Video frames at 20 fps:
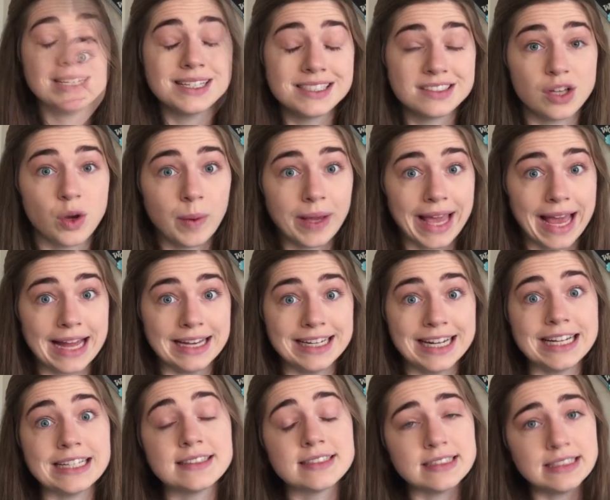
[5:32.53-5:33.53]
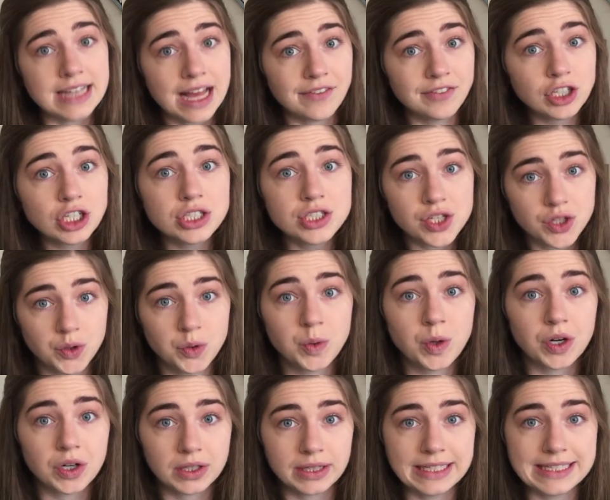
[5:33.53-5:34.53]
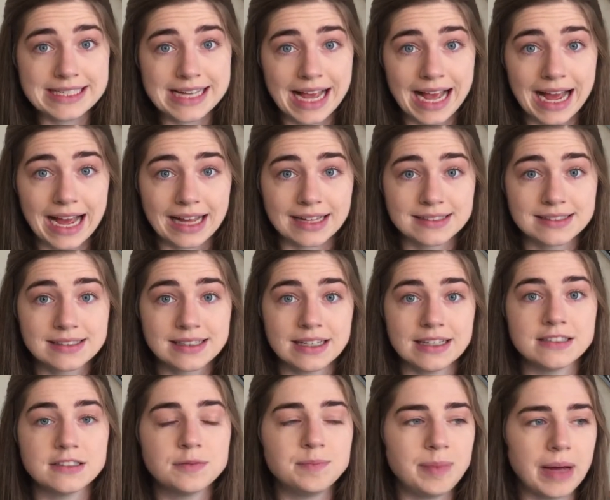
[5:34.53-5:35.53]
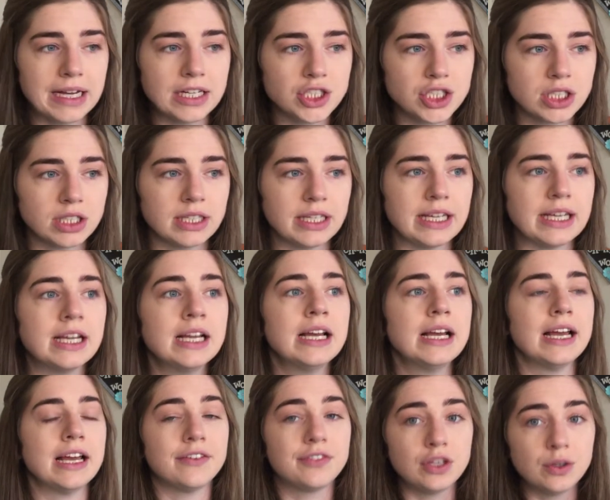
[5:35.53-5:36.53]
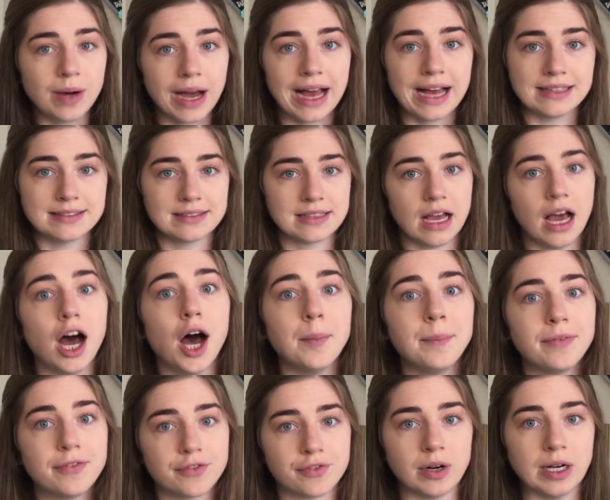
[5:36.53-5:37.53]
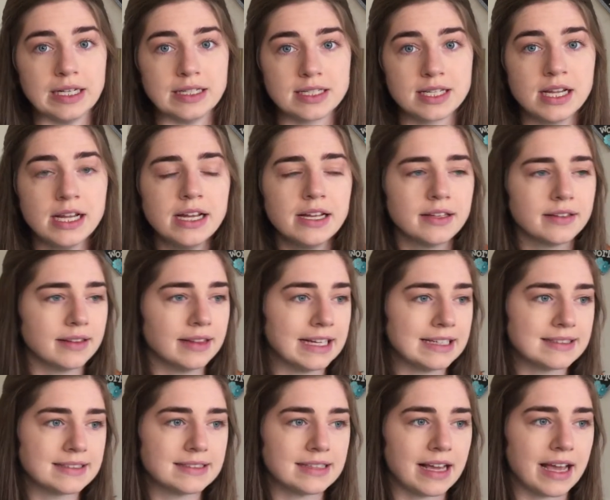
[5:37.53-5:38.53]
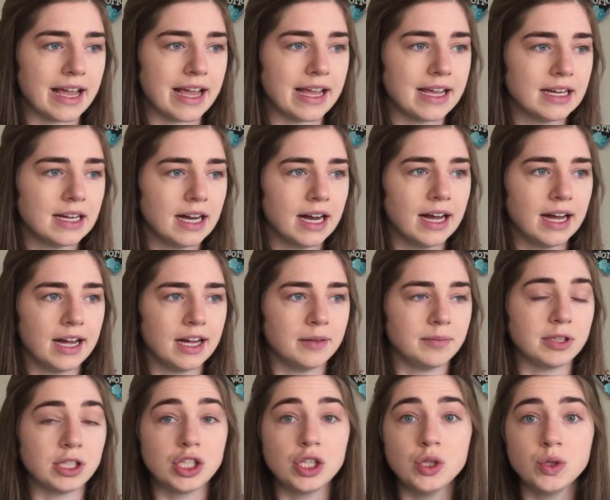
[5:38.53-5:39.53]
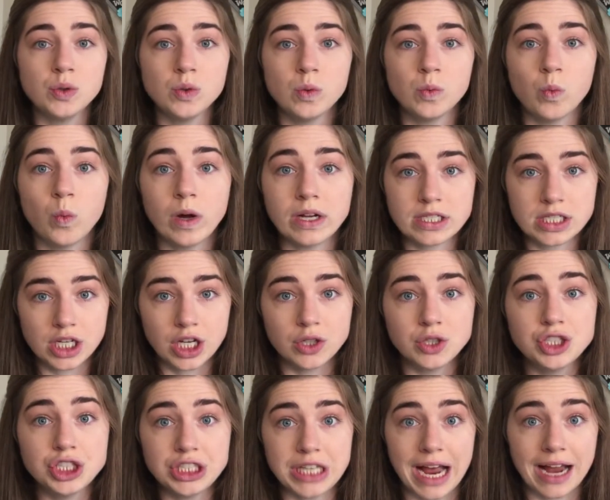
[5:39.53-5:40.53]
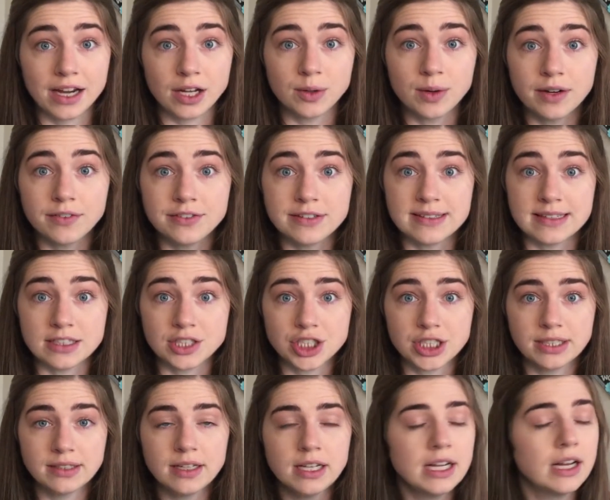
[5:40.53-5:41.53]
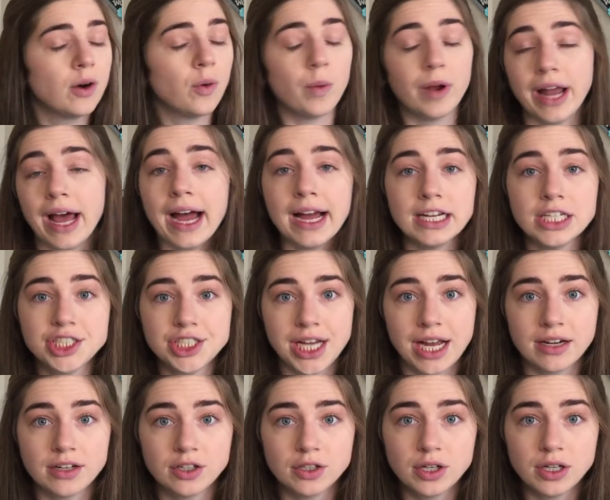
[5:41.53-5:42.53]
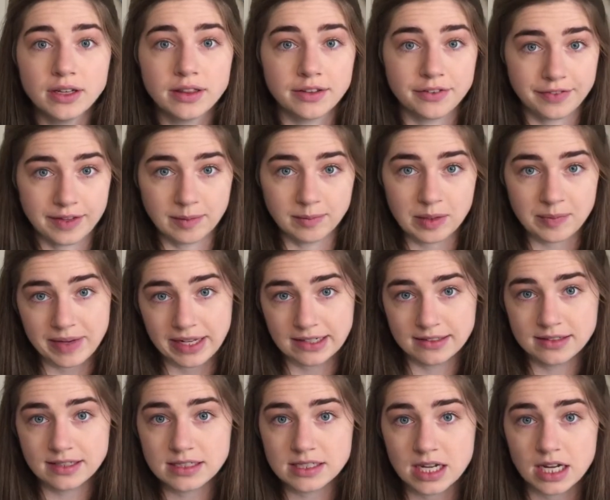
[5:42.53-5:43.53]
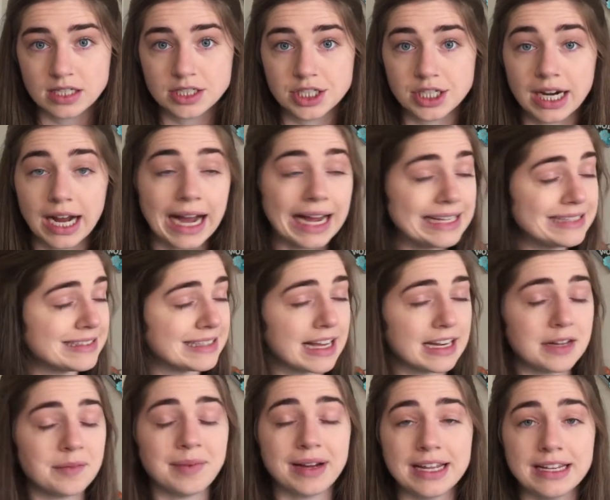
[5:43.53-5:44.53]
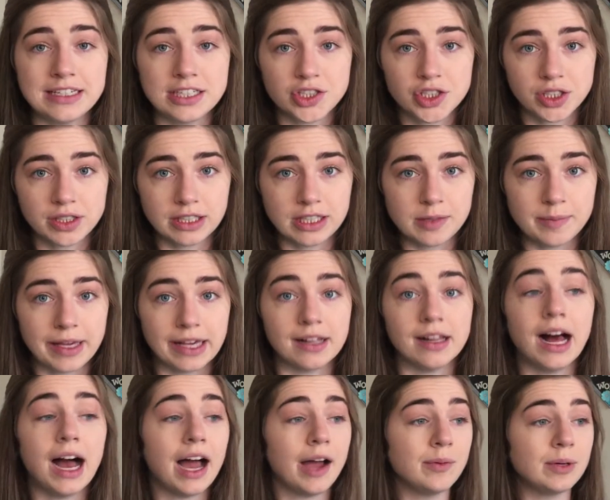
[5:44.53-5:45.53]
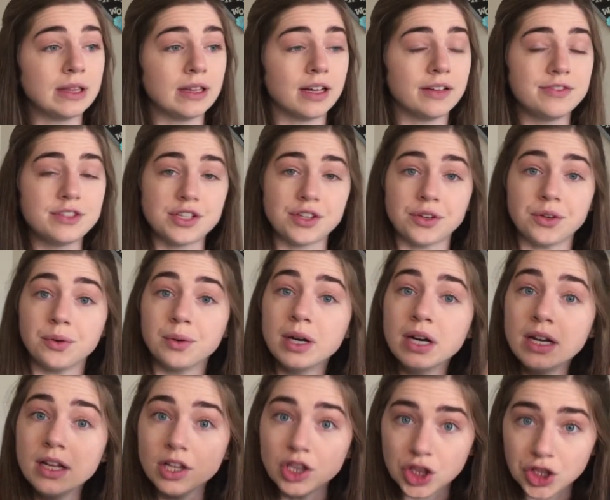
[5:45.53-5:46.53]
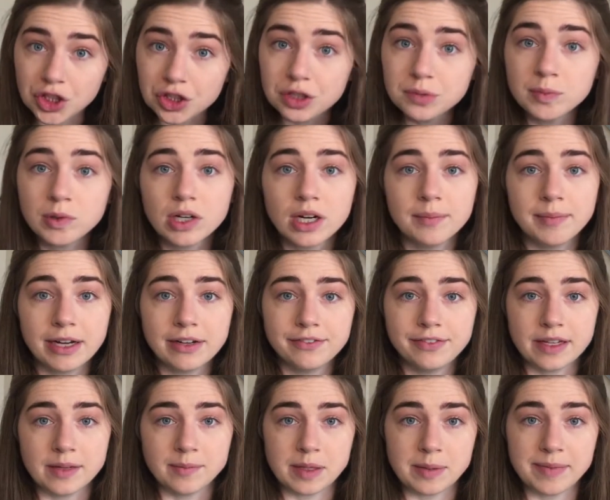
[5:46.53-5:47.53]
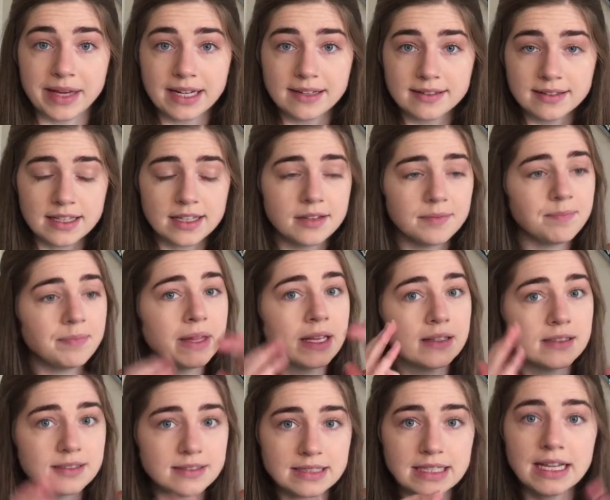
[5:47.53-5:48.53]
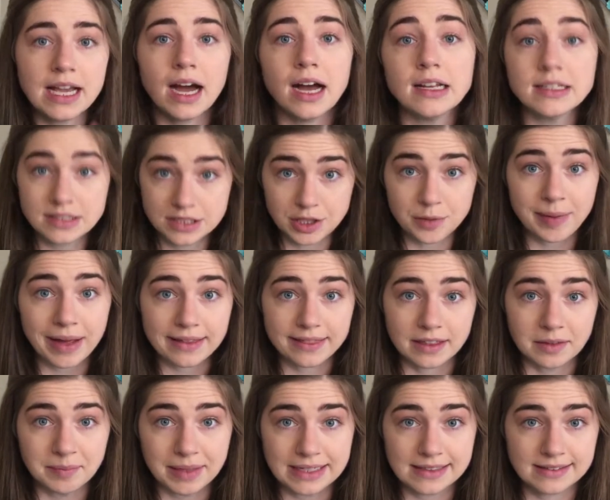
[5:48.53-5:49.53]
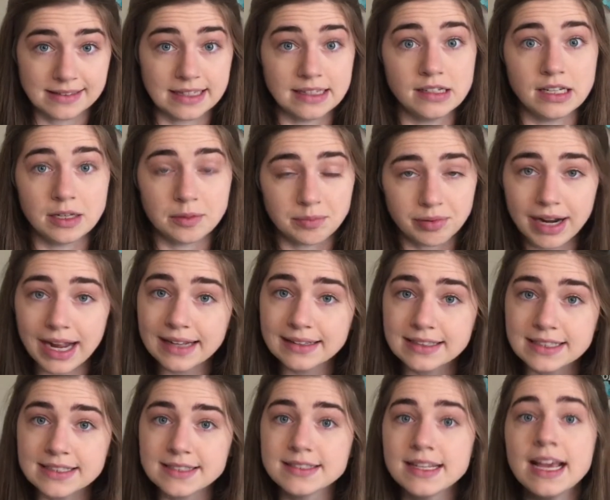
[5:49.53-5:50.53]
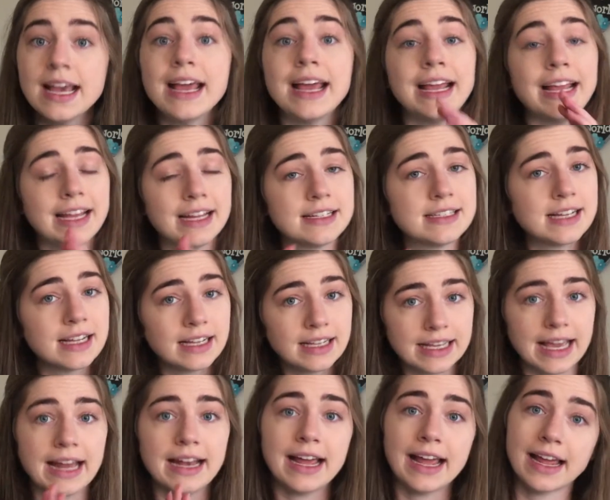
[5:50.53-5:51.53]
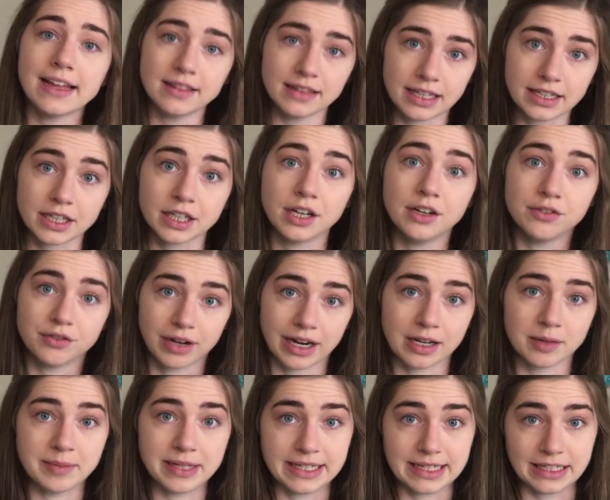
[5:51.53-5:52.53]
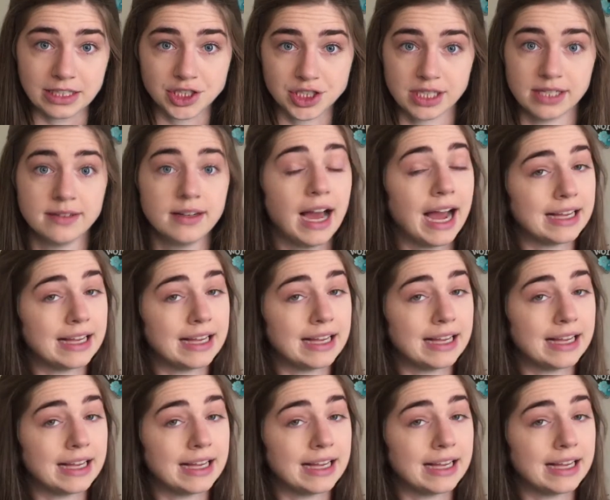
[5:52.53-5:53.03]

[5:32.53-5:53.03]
So again, it's never too early to ask, especially if you ask up front. Let's say you want to go shadow a physician. When I shadowed the family medicine doctor, I said in my initial email, I would love to learn more about family medicine, see osteopathic medicine in practice, and get a letter of recommendation.